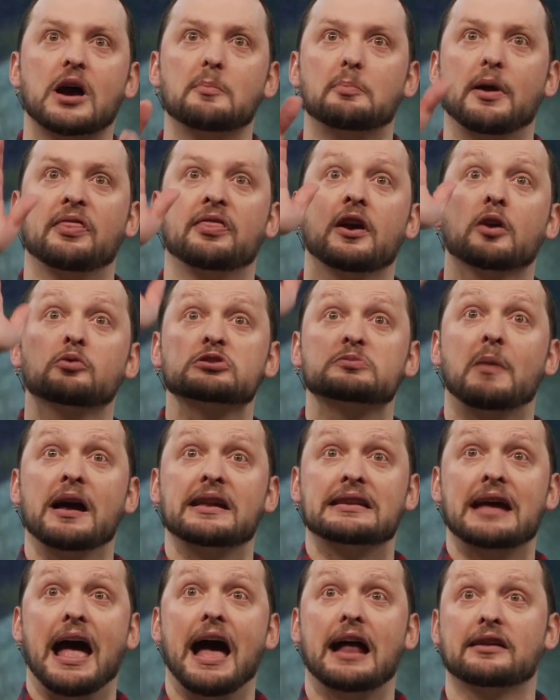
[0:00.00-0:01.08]
up, and there was my
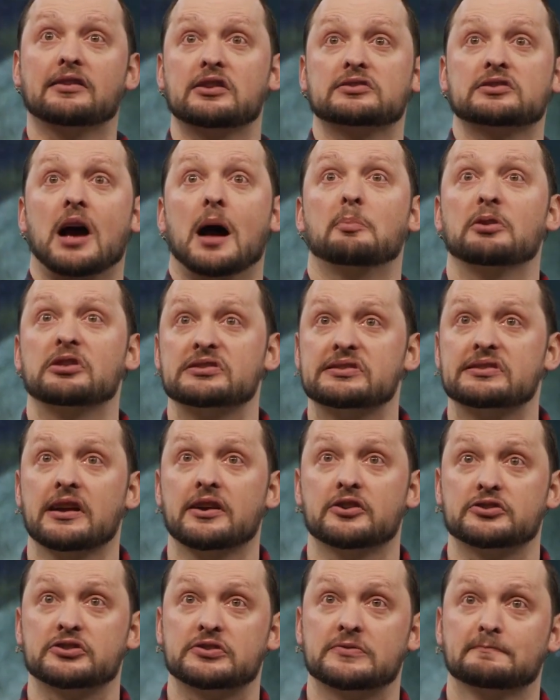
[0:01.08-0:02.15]
dad at the top of the
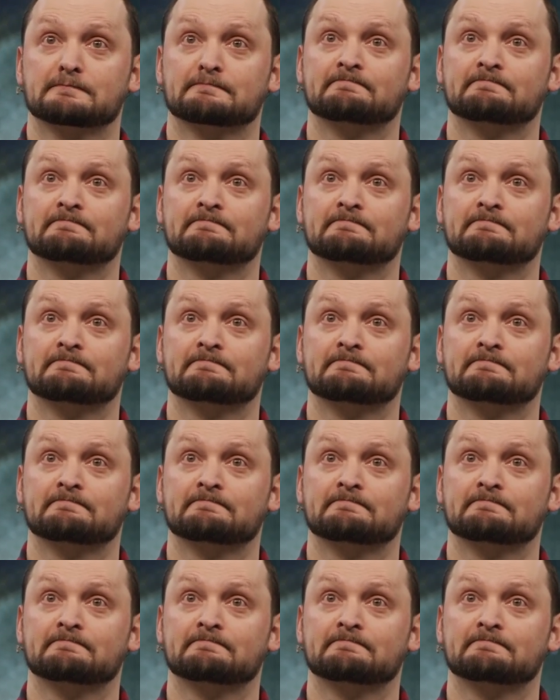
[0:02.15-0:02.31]
stairs